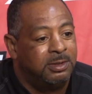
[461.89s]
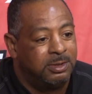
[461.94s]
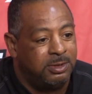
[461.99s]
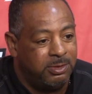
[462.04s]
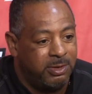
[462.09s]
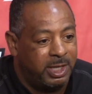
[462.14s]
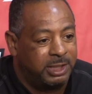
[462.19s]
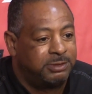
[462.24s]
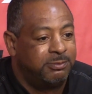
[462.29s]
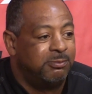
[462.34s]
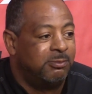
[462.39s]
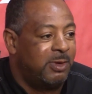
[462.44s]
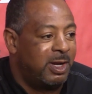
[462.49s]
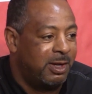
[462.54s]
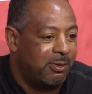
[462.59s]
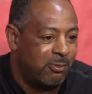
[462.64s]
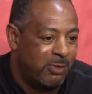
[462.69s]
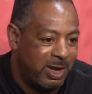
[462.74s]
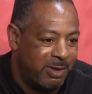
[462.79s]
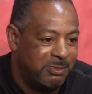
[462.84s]
You ask them
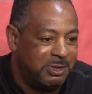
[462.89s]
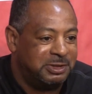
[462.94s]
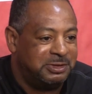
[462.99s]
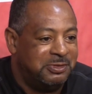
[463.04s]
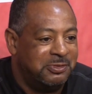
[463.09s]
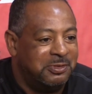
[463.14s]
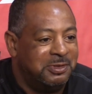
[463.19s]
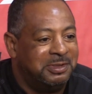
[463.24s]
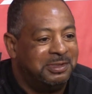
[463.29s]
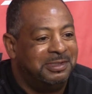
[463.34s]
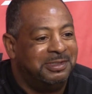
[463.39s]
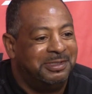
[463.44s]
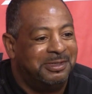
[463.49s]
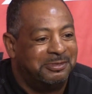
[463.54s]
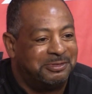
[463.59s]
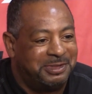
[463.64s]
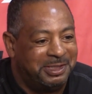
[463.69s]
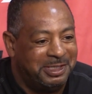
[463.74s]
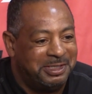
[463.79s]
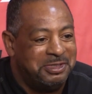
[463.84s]
how Whammy is doing,
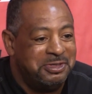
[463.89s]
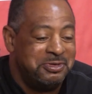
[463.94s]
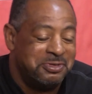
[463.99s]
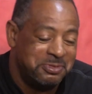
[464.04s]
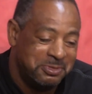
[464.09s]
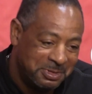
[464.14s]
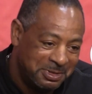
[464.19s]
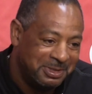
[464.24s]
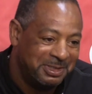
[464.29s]
they'll tell you